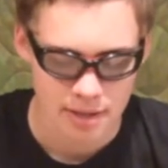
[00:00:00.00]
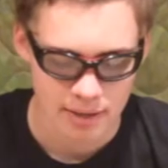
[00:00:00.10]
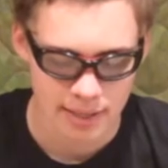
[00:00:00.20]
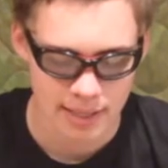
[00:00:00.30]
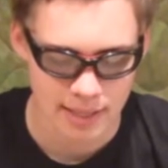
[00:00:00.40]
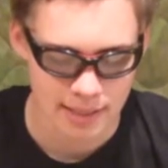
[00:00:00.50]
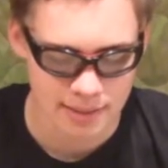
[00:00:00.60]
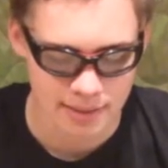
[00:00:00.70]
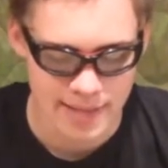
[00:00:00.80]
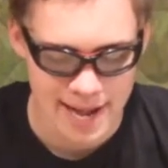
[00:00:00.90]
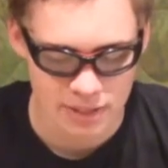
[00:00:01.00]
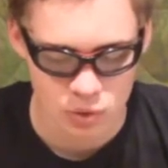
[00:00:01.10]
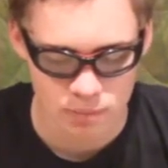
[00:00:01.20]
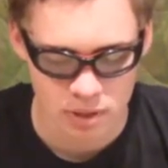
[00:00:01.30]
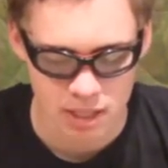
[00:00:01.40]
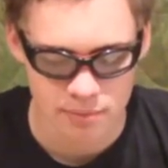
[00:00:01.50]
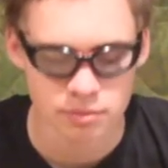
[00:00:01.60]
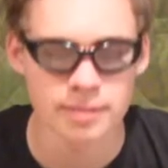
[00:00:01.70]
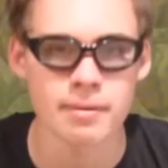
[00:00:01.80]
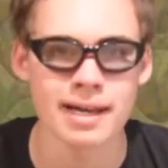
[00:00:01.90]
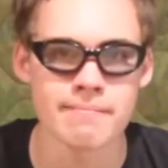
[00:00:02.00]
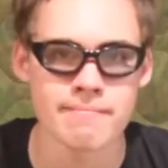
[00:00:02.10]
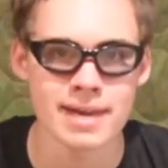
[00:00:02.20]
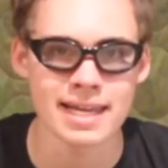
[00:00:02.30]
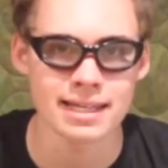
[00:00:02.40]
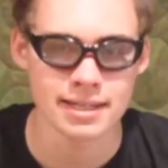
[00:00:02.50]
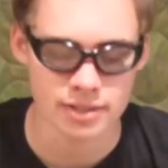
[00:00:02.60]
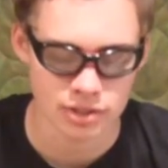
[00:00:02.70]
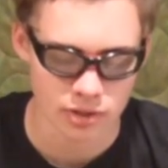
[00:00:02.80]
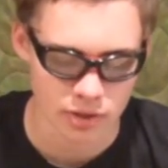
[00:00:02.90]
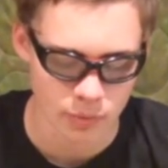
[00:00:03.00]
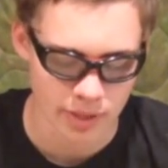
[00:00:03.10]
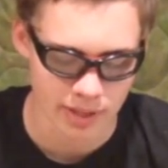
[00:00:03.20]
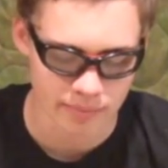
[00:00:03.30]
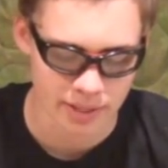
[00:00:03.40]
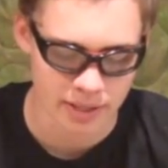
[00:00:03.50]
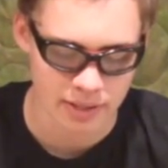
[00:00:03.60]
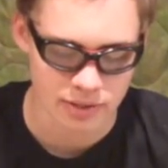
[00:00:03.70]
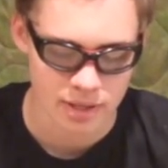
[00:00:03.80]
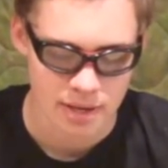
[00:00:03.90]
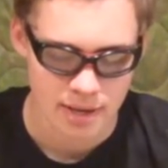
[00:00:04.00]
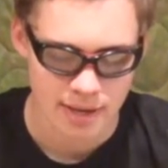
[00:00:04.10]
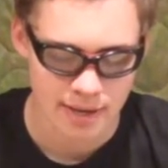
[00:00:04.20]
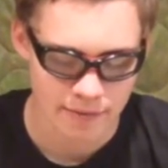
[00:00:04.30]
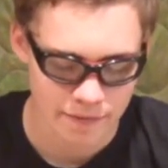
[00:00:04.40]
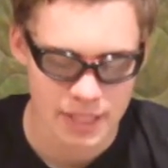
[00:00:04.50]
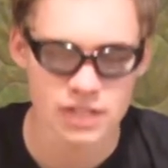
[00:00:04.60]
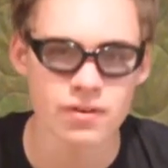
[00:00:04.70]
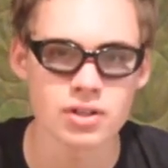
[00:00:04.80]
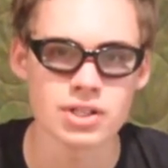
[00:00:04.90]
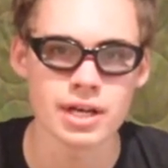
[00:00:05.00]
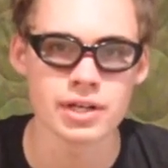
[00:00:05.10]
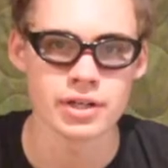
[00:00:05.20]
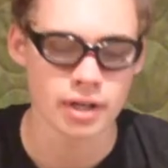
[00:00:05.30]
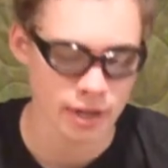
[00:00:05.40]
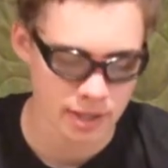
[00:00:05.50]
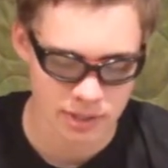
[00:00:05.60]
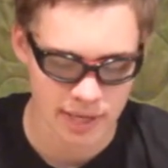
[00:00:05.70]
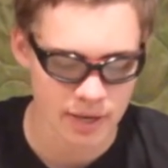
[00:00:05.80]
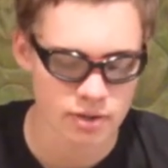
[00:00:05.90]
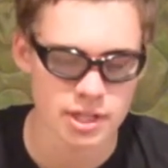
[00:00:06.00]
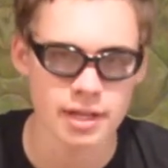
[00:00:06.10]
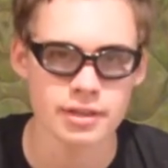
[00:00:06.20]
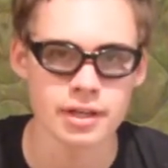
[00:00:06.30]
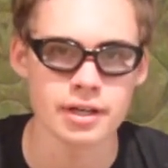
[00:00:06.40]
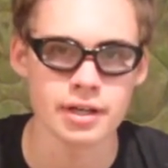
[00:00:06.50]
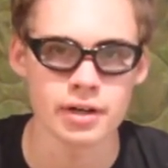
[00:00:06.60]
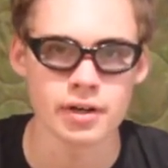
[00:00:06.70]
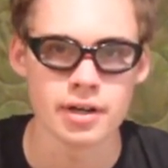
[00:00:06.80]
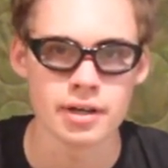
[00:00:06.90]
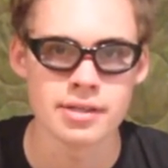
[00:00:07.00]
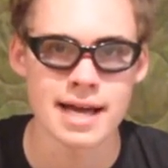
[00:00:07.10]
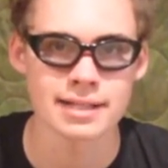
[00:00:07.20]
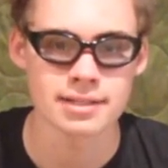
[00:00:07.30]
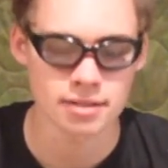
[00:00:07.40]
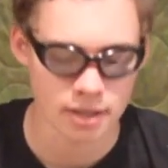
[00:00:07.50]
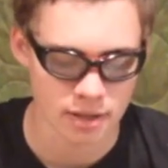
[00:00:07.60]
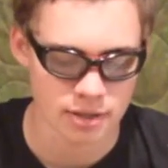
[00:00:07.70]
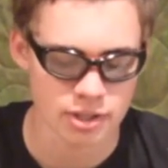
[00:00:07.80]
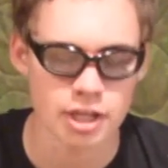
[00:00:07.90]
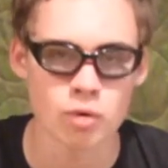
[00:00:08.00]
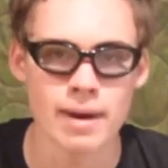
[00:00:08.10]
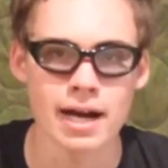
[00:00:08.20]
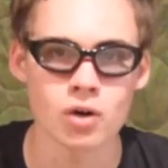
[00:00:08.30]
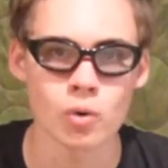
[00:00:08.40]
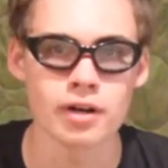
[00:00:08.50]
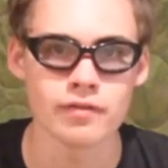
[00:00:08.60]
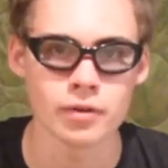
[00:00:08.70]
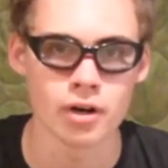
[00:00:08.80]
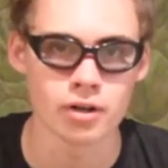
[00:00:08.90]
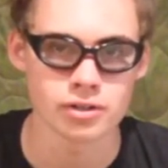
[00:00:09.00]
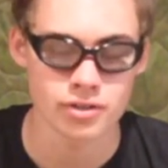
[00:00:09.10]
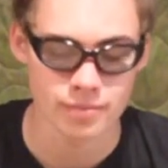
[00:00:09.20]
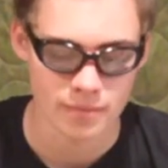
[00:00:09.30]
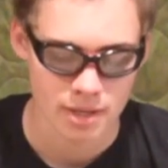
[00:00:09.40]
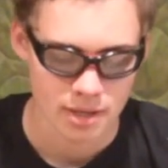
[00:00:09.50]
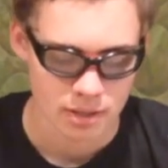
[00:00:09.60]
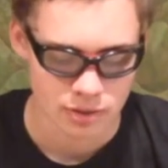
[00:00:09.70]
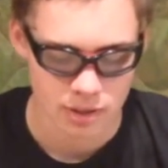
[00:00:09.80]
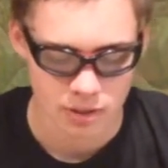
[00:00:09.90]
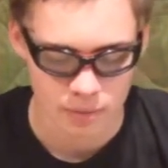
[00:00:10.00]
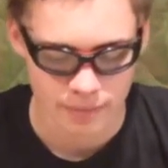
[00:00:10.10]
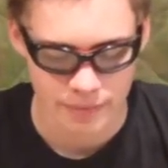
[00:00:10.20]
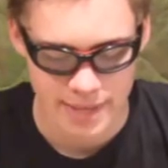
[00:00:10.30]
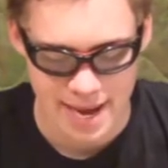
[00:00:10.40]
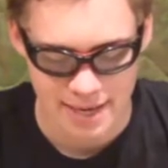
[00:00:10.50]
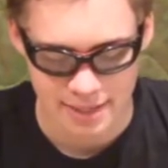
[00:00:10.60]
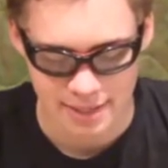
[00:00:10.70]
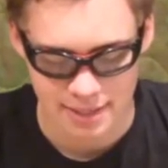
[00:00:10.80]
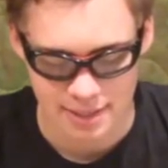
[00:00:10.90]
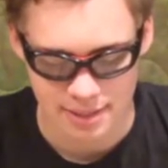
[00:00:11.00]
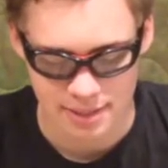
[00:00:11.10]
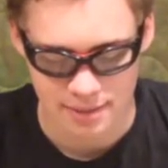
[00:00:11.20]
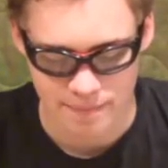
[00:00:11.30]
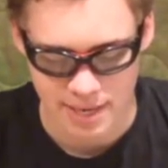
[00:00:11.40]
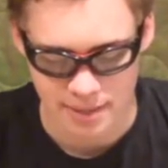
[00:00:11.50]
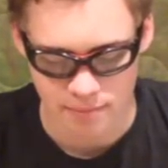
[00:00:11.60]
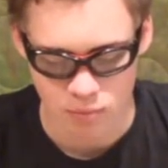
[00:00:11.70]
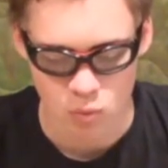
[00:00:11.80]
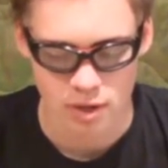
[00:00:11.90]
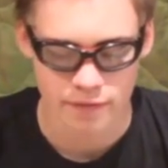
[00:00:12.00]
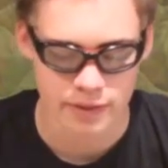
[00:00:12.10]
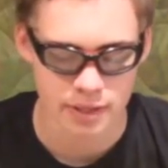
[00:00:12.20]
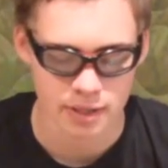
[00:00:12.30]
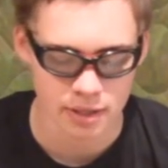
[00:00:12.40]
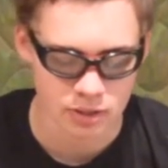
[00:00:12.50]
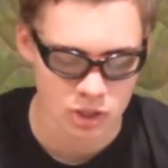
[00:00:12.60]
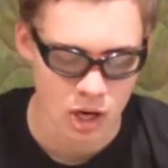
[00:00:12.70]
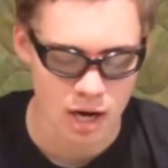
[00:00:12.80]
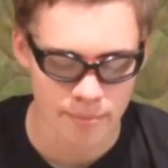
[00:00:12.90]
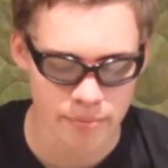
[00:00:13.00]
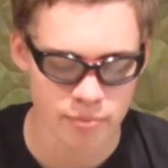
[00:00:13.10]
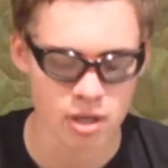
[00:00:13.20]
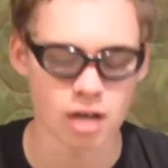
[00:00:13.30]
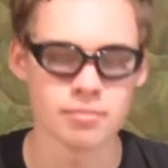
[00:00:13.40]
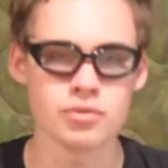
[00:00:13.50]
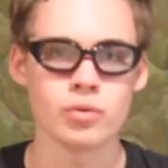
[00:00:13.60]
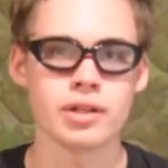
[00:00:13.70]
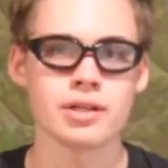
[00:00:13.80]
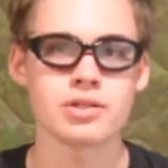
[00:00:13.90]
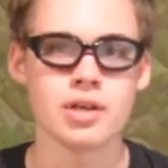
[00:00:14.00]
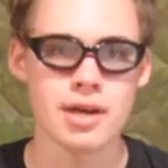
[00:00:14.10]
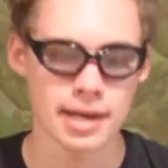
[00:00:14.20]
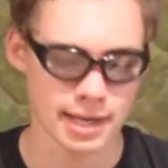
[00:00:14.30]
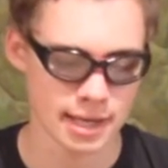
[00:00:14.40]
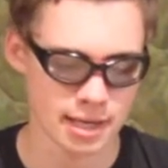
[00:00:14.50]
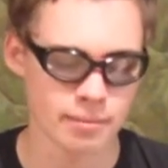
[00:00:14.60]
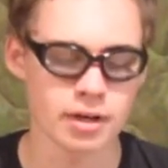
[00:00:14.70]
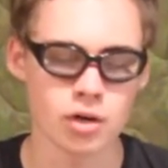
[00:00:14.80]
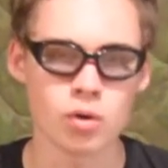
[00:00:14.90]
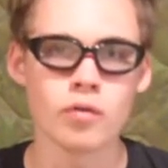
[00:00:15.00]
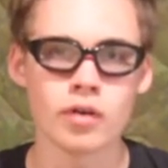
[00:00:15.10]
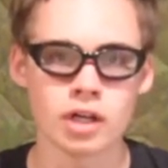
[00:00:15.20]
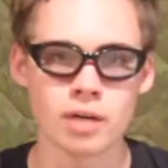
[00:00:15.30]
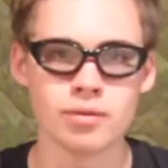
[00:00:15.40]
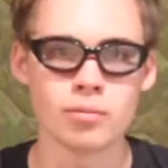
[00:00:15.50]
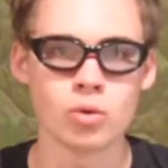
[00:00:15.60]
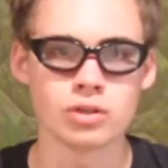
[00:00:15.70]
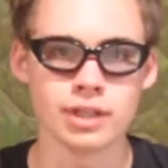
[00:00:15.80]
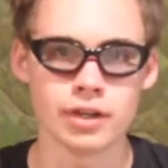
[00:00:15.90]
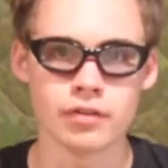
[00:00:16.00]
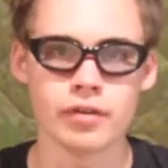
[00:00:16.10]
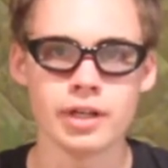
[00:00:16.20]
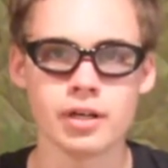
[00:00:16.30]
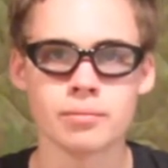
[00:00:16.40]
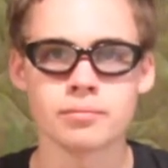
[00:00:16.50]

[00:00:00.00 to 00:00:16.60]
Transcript: And that's probably my main concern with it, because if this falls out of your gun, tears anything in here, that's going to set you back quite a few dollars. So that has been one of the top problems with this, and I'm going to go over a couple more later in the video.